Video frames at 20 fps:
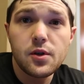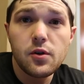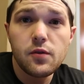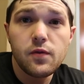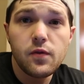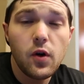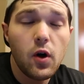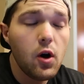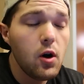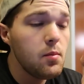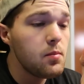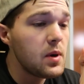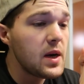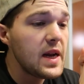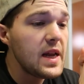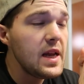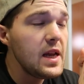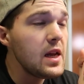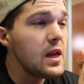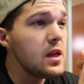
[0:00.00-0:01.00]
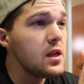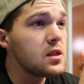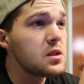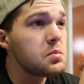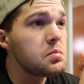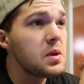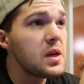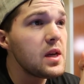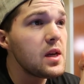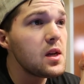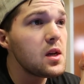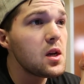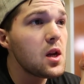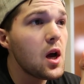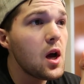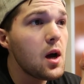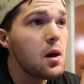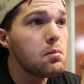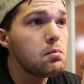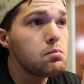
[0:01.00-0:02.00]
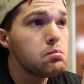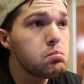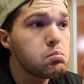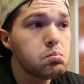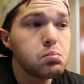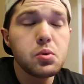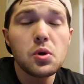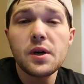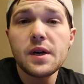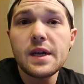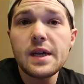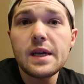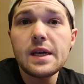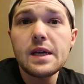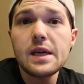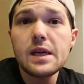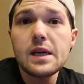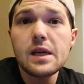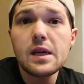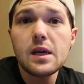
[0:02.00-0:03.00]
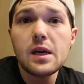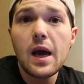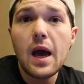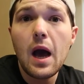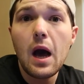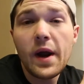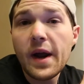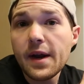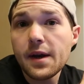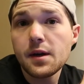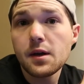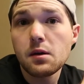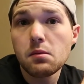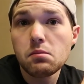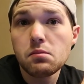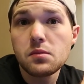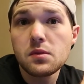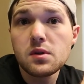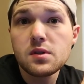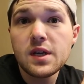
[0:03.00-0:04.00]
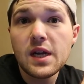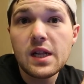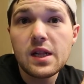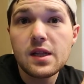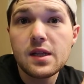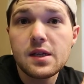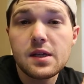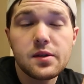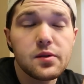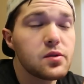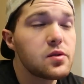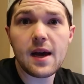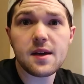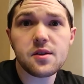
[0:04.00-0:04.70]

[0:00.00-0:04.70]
so far, but it has been um, pretty random, to say the least.